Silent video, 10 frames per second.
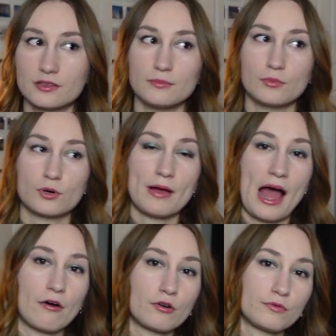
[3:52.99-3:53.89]
the more
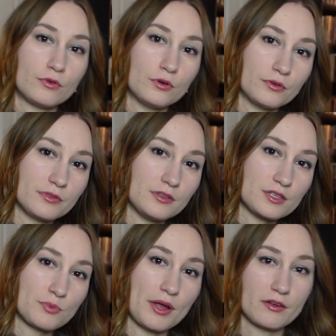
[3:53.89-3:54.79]
powerful the
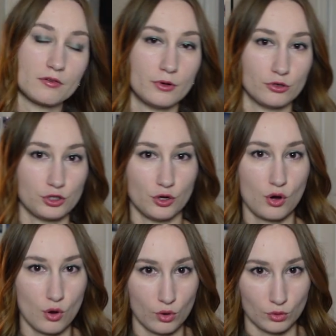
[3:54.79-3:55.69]
sway their emotion
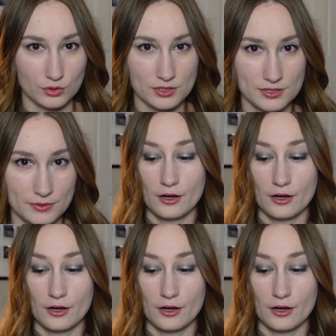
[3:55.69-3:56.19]
holds.